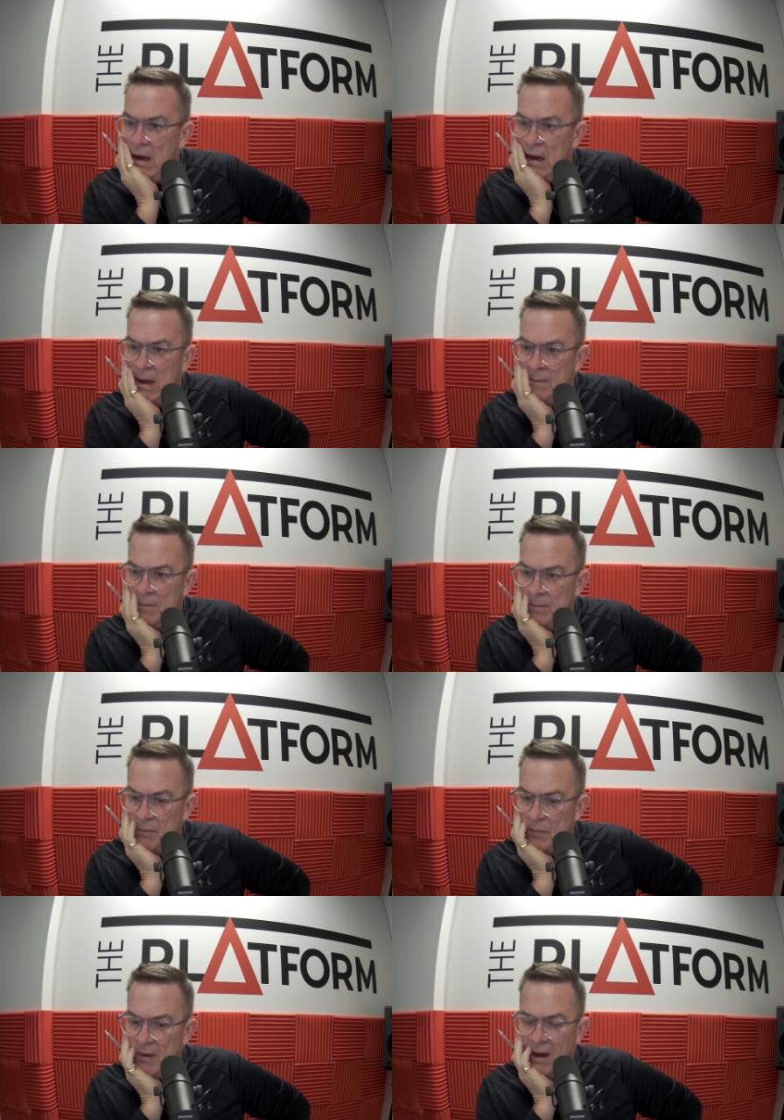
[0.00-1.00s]
Um,
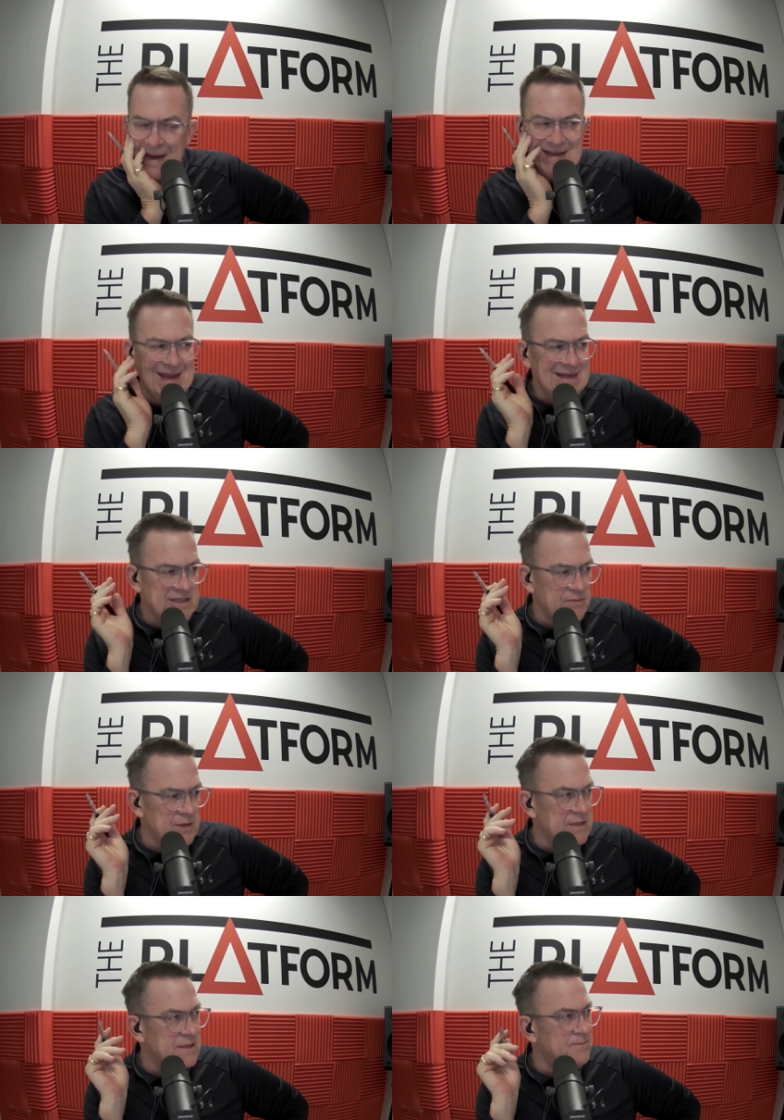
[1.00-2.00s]
I texted
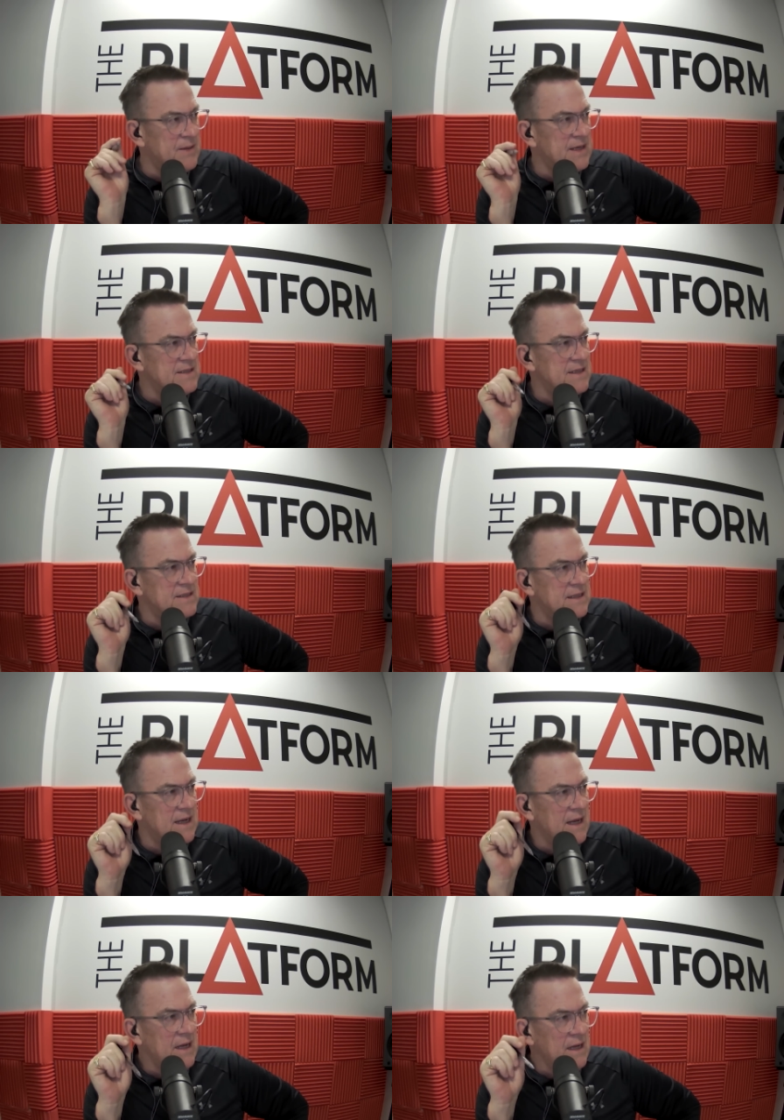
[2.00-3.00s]
Winston Peters
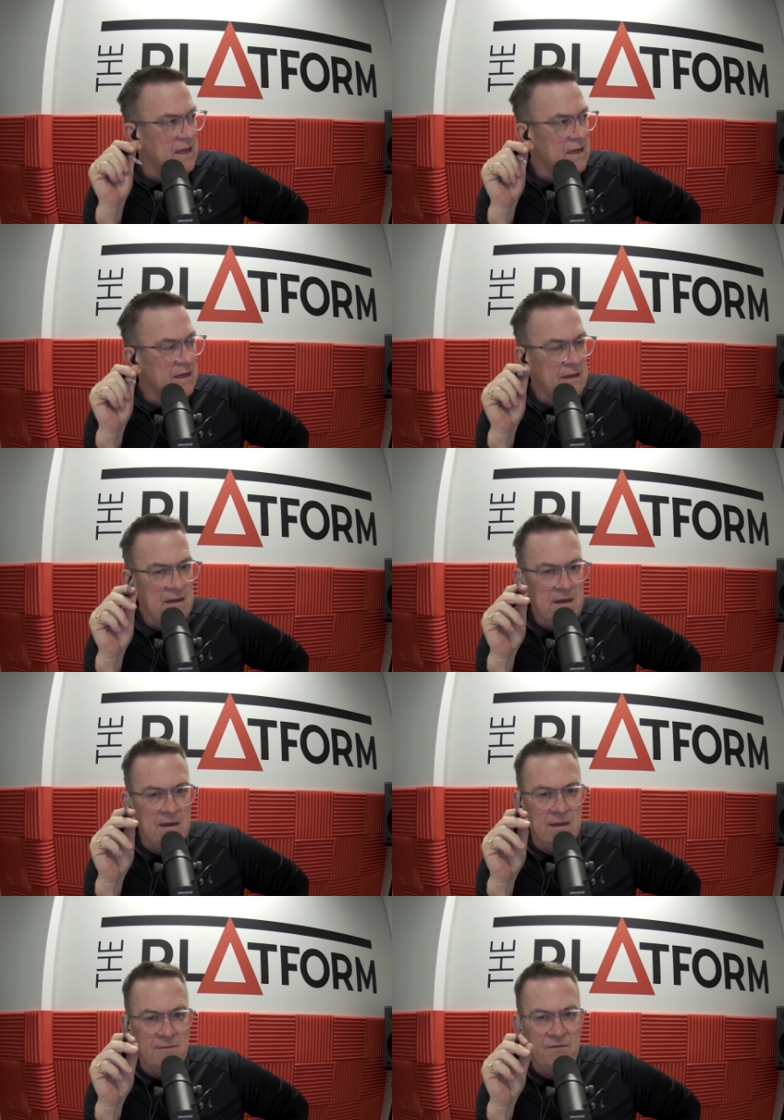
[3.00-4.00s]
yesterday
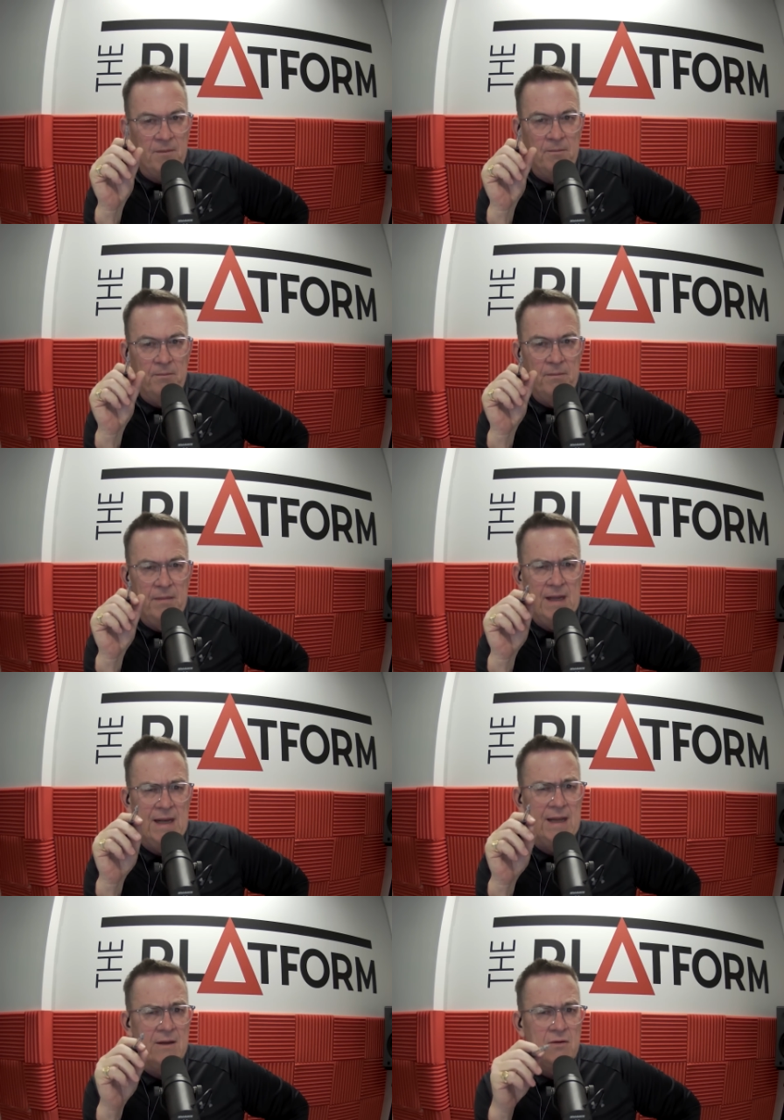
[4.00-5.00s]
in a
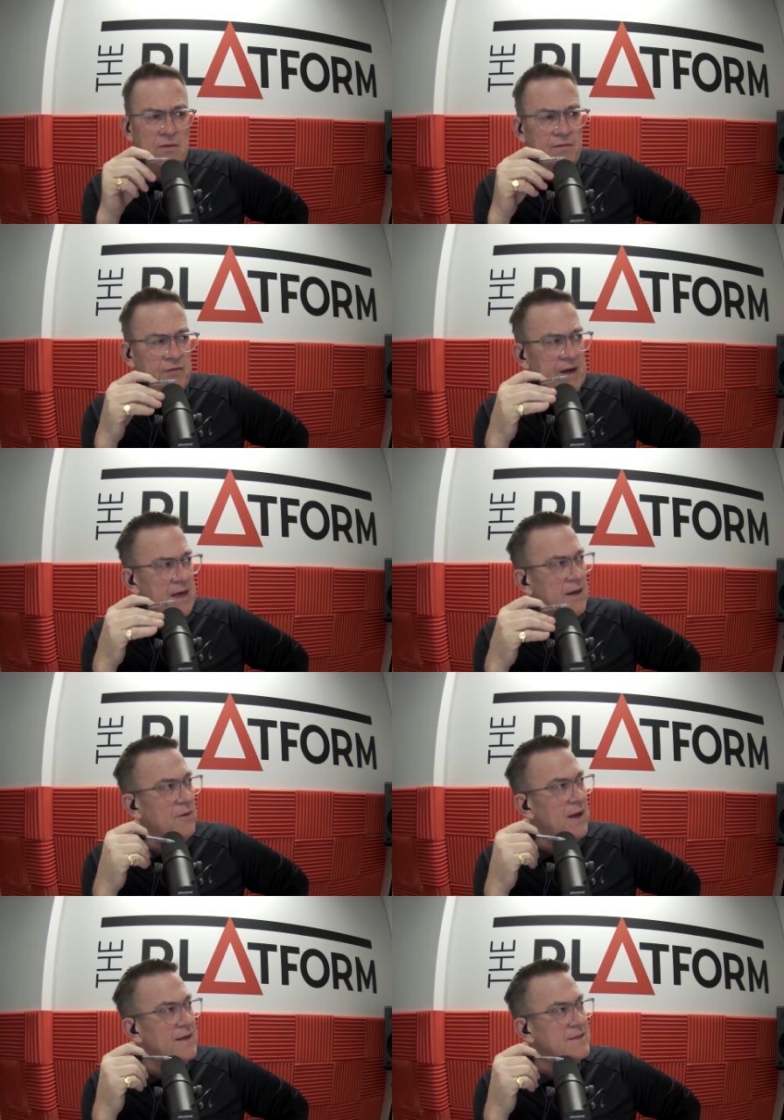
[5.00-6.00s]
familial, friendly
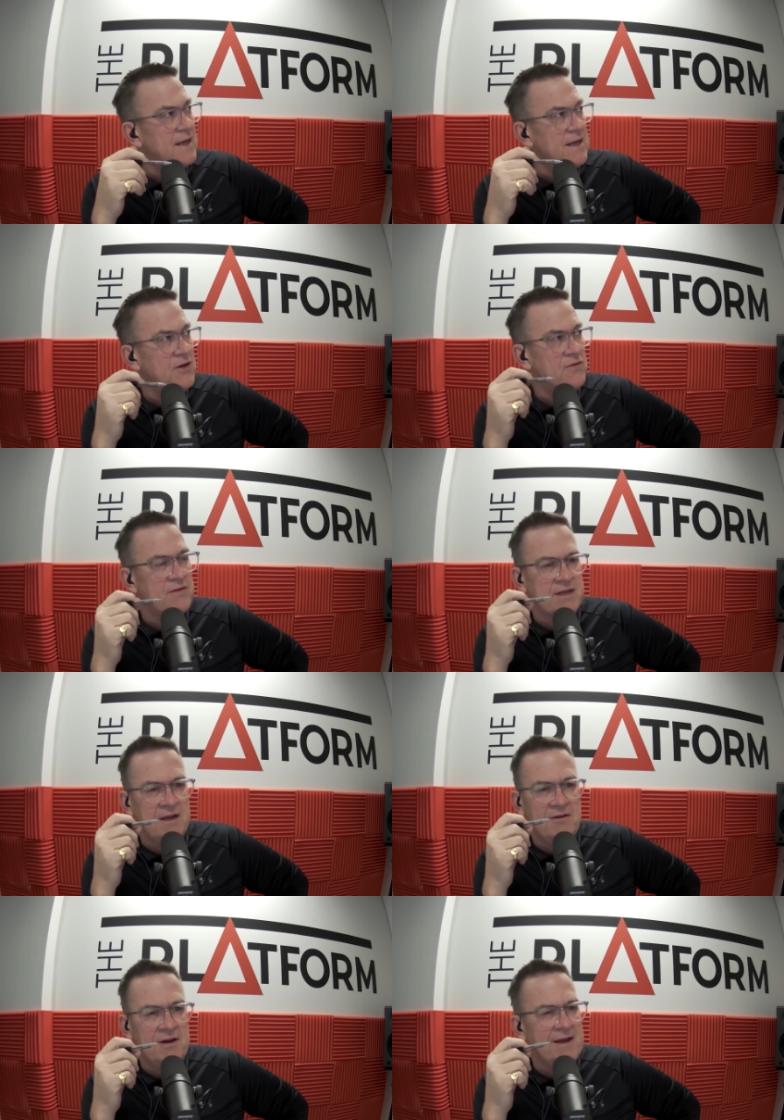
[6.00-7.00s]
way to say good
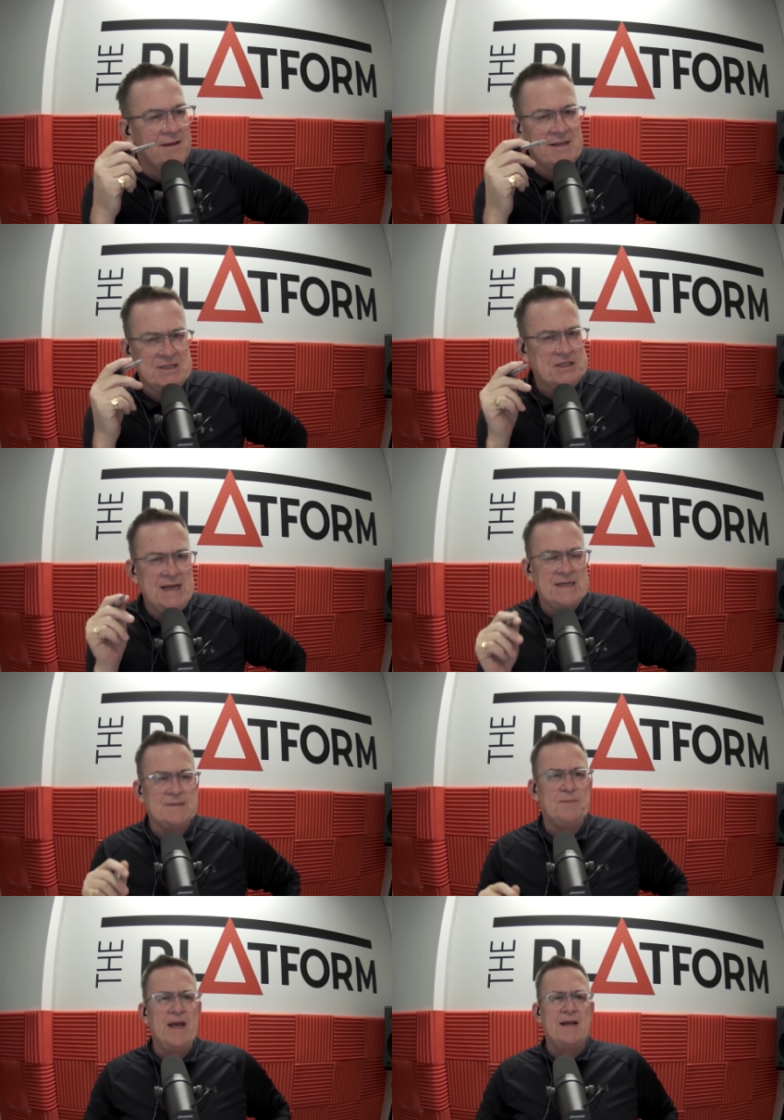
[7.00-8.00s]
result. And I got this
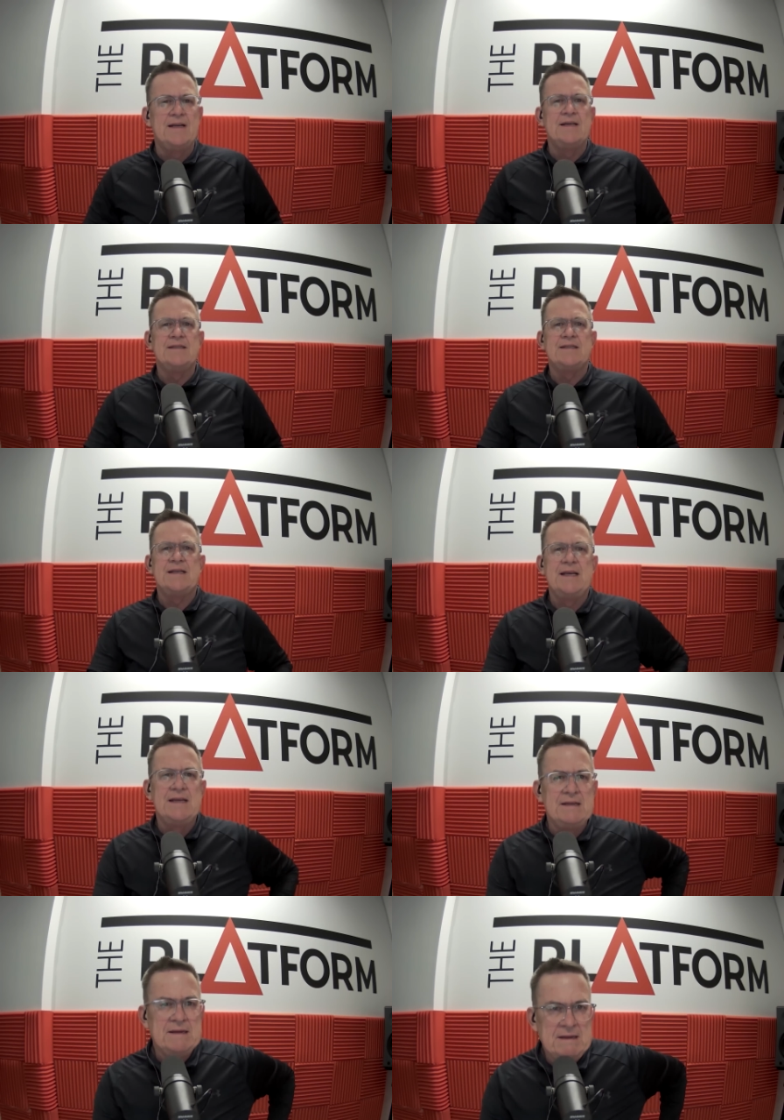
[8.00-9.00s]
text back and it
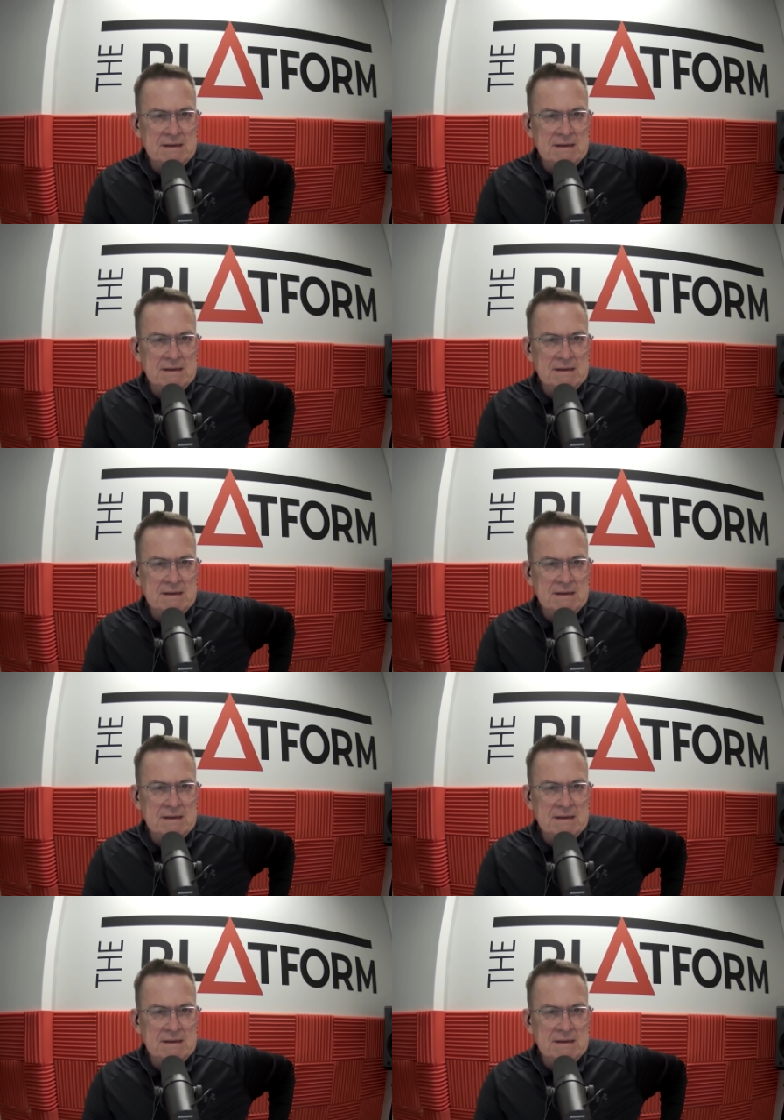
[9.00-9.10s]
said,